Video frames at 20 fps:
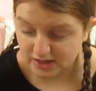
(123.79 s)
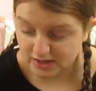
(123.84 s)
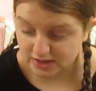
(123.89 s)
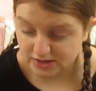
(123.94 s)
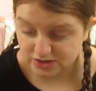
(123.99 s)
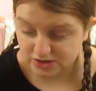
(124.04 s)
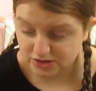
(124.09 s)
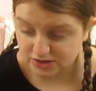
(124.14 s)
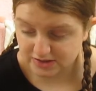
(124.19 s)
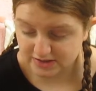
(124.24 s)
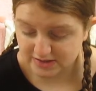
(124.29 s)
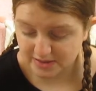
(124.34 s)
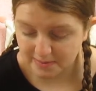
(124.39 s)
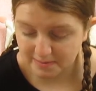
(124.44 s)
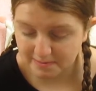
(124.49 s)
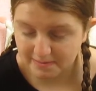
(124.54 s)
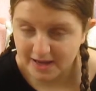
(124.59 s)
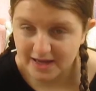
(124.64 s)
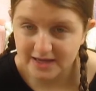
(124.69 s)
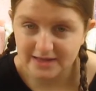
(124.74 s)
It's just
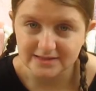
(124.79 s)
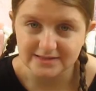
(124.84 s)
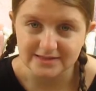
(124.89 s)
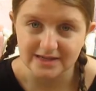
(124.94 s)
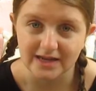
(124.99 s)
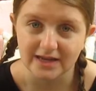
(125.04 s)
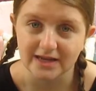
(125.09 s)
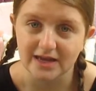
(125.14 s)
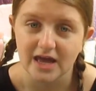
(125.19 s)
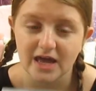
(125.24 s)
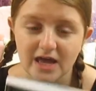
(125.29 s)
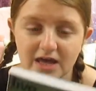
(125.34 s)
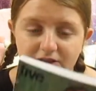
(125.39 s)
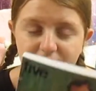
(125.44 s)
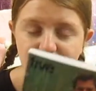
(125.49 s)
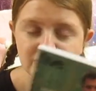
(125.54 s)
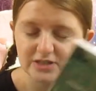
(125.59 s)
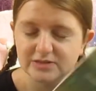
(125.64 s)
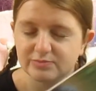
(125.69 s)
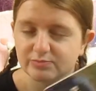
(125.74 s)
amazing.
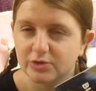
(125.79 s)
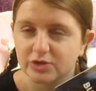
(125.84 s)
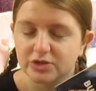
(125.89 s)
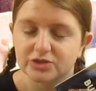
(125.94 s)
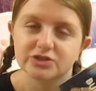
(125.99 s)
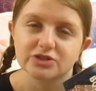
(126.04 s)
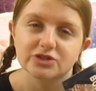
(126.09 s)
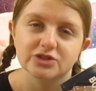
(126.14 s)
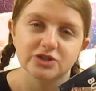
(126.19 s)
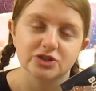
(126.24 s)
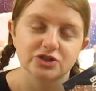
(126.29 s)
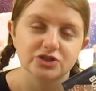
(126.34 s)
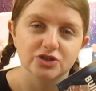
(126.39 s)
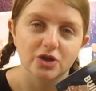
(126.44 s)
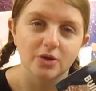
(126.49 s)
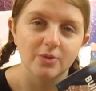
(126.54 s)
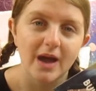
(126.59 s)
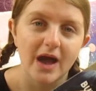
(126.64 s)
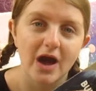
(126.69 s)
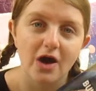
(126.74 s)
These books are going to
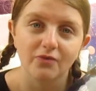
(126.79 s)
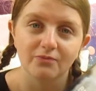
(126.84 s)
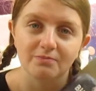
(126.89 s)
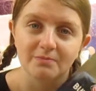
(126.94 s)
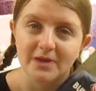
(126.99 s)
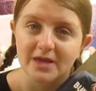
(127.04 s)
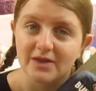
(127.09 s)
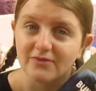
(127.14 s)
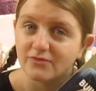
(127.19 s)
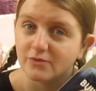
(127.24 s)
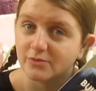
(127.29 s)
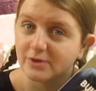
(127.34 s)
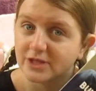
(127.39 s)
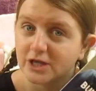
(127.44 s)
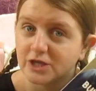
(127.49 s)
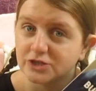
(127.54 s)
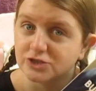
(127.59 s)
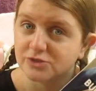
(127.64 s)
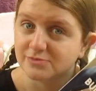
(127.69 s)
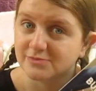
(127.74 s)
so help me for when
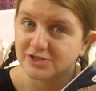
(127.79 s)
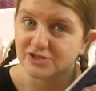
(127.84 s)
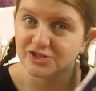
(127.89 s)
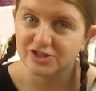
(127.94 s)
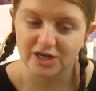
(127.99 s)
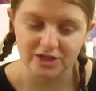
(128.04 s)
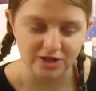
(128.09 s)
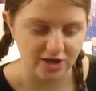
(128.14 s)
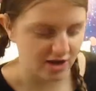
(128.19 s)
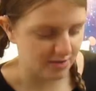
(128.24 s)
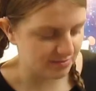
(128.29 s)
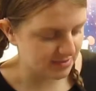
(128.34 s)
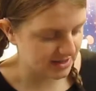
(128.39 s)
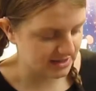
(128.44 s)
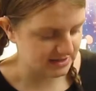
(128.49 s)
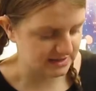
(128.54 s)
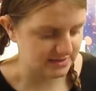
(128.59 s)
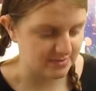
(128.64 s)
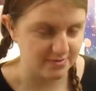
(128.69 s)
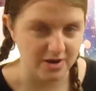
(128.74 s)
I do my shed up
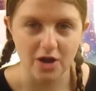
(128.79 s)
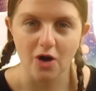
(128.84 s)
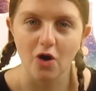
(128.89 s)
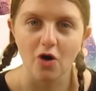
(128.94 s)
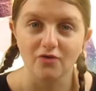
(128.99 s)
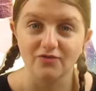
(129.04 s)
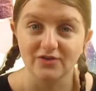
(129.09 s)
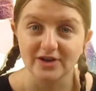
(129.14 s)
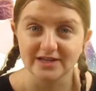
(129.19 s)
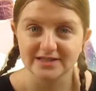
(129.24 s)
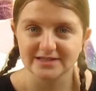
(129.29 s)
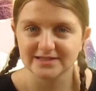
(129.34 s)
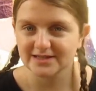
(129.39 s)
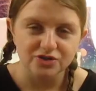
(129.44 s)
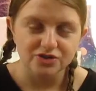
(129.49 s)
into my office.